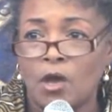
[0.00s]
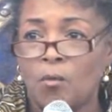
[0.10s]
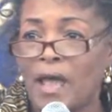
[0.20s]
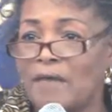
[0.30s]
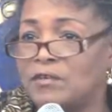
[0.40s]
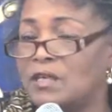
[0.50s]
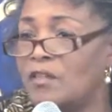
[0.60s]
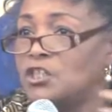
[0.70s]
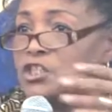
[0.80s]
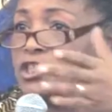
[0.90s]
We have
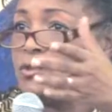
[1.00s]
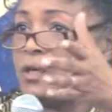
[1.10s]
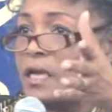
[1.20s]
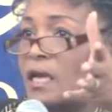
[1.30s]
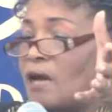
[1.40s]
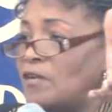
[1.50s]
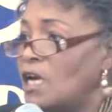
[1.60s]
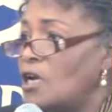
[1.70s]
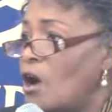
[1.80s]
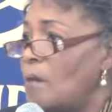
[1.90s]
another shooting of an
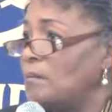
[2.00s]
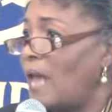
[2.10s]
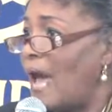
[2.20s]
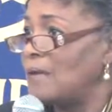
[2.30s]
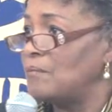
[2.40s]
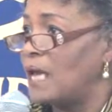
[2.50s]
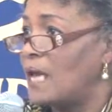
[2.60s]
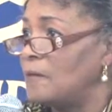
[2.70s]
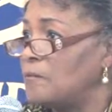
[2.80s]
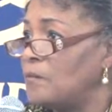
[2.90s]
unarmed black
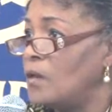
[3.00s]
man.